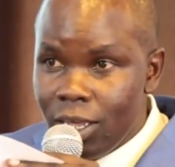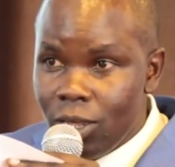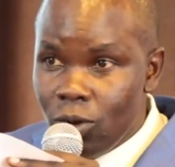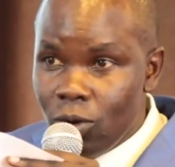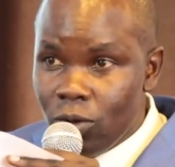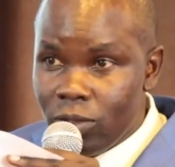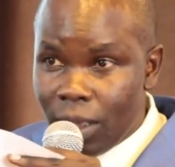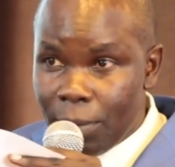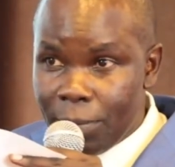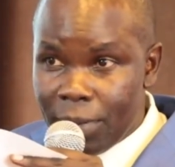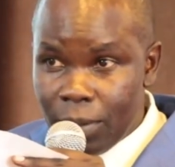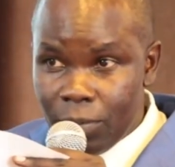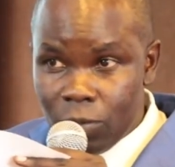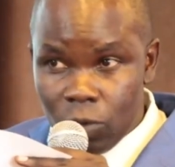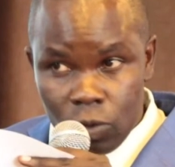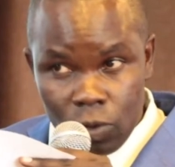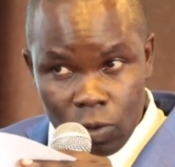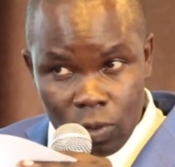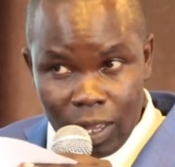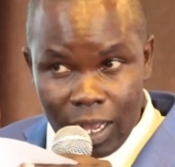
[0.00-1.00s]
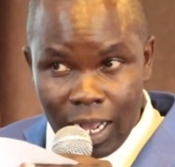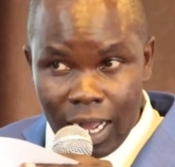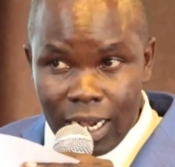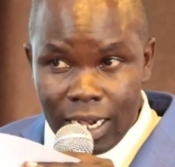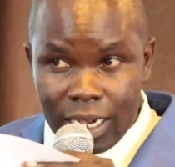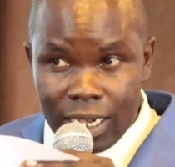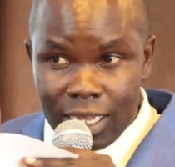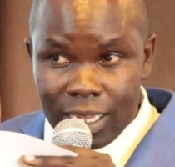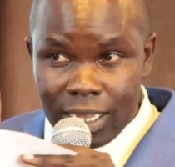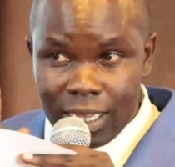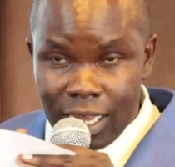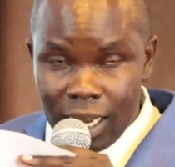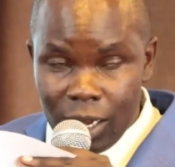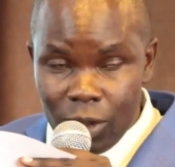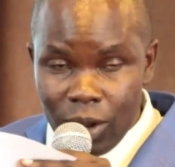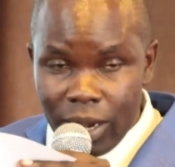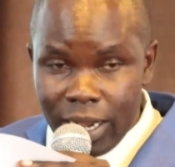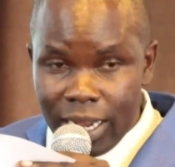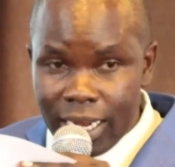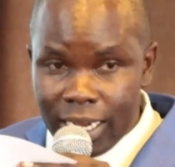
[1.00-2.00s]
You know, sometimes also they can steal
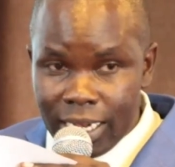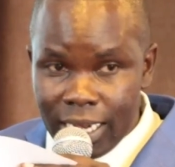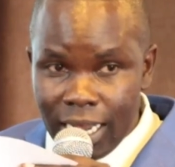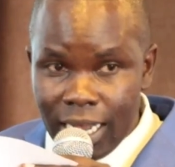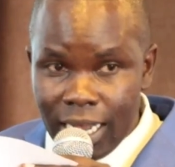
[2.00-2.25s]
your data